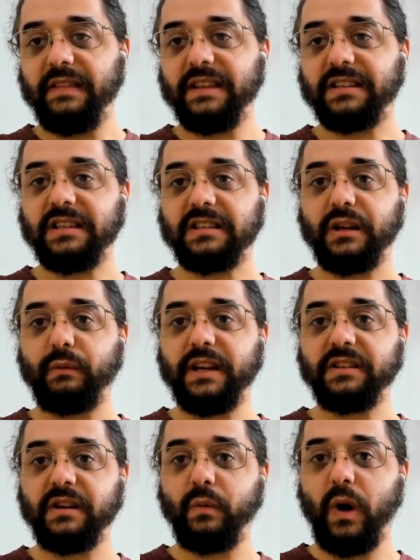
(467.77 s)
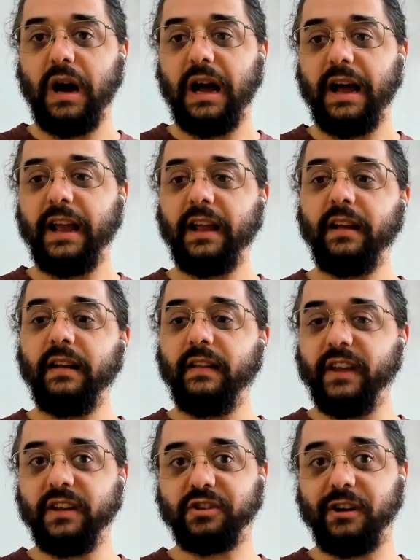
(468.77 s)
And this is the reason why
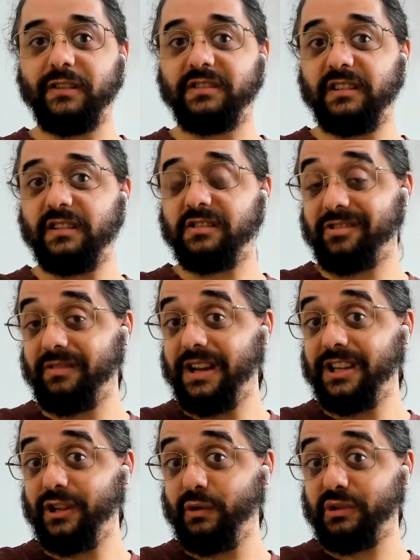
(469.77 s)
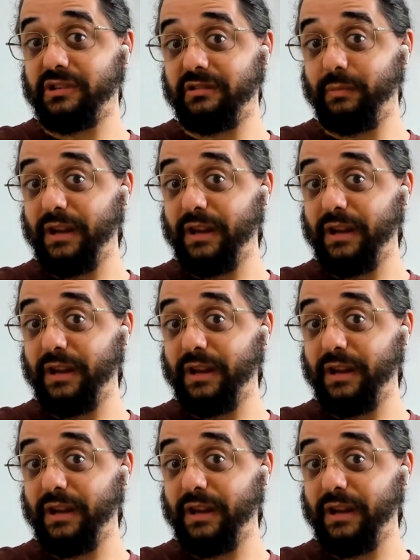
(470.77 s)
the insurance industry used to